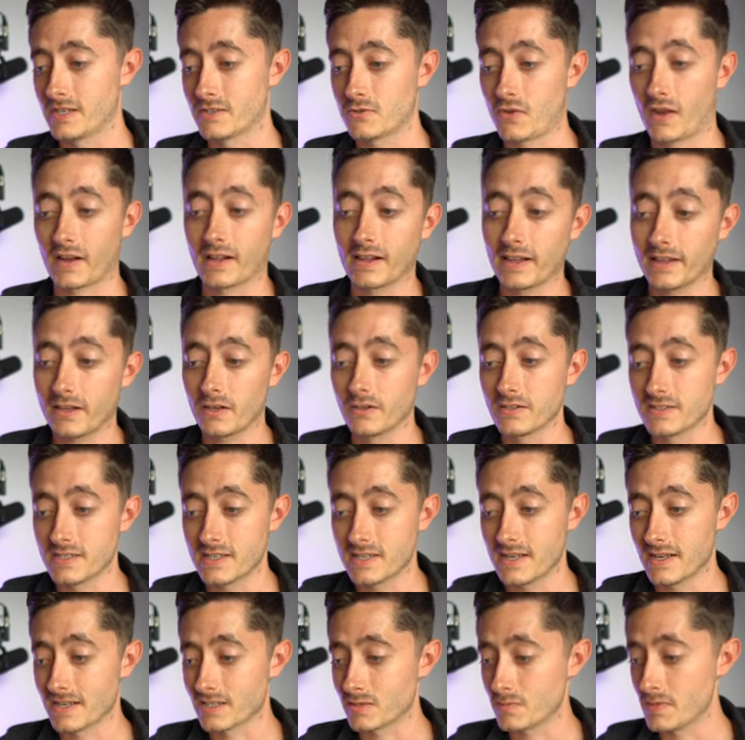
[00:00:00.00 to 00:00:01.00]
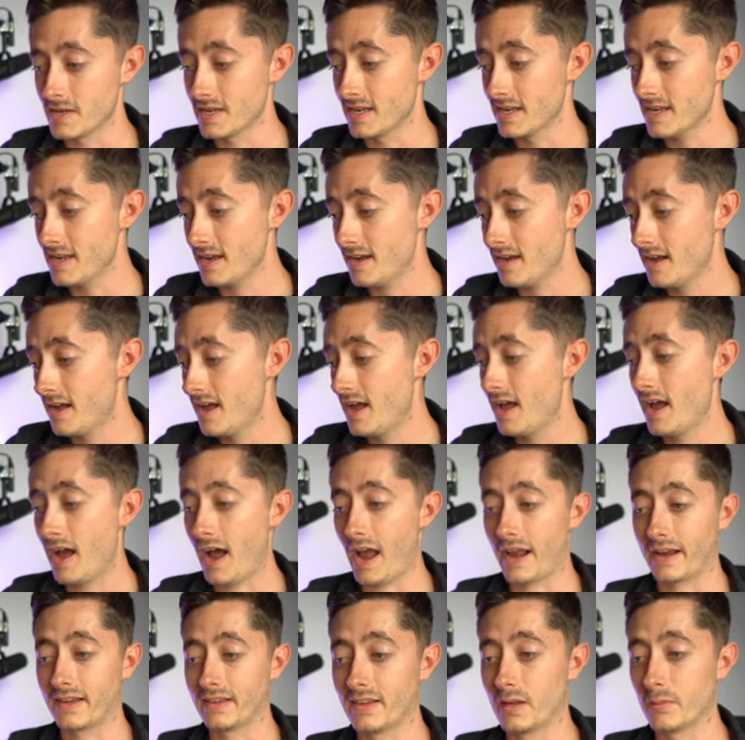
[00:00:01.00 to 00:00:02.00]
So I click on TSB here
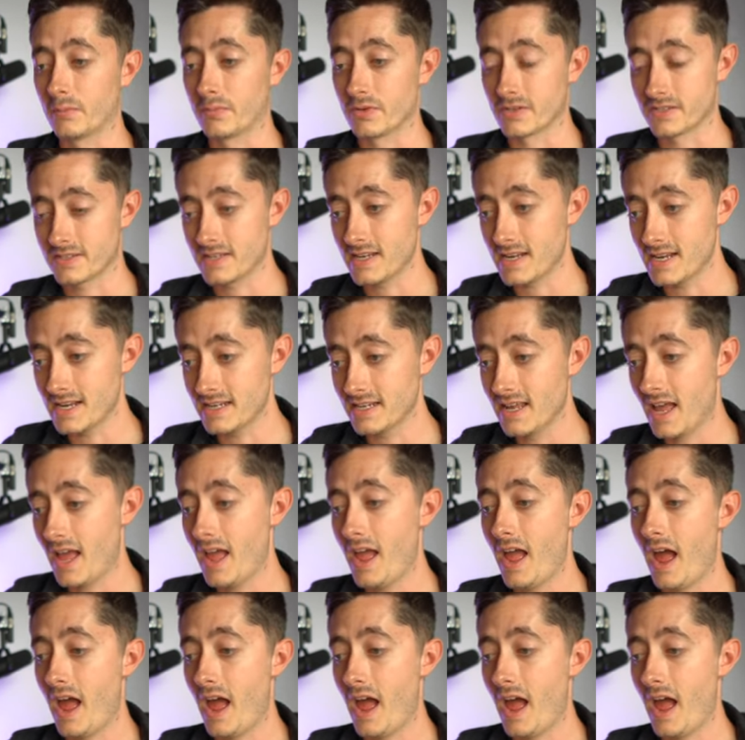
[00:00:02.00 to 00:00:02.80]
I then proceed.